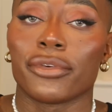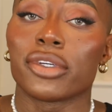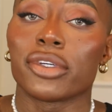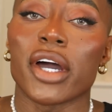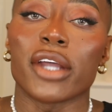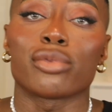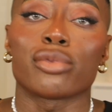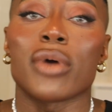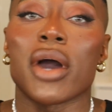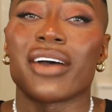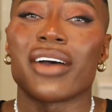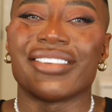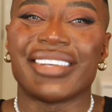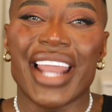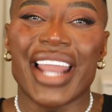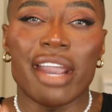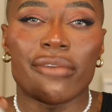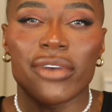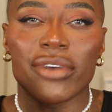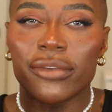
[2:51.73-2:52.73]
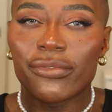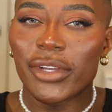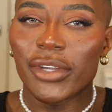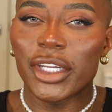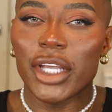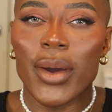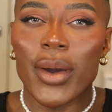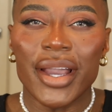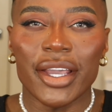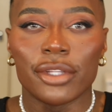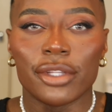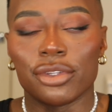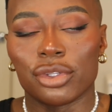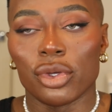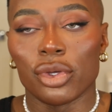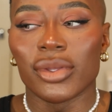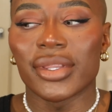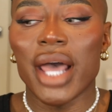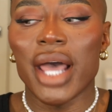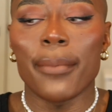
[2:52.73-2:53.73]
If you guys want a layering video, I can
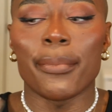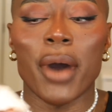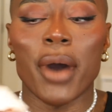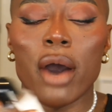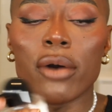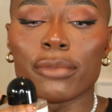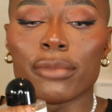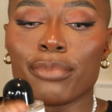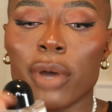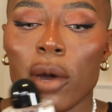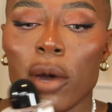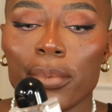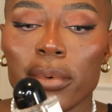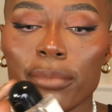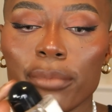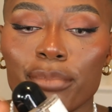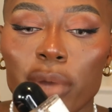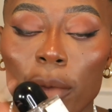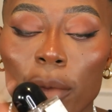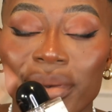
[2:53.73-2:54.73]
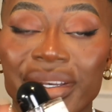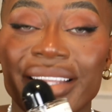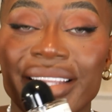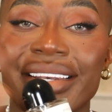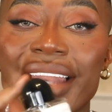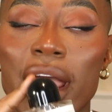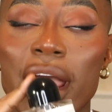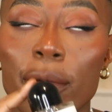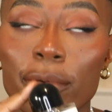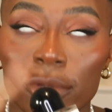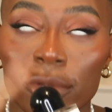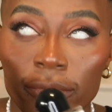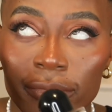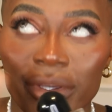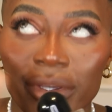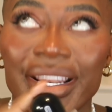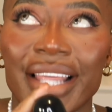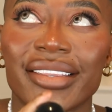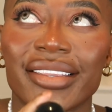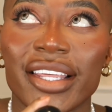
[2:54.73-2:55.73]
do that, but I would probably layer
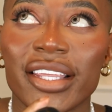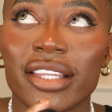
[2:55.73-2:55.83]
something like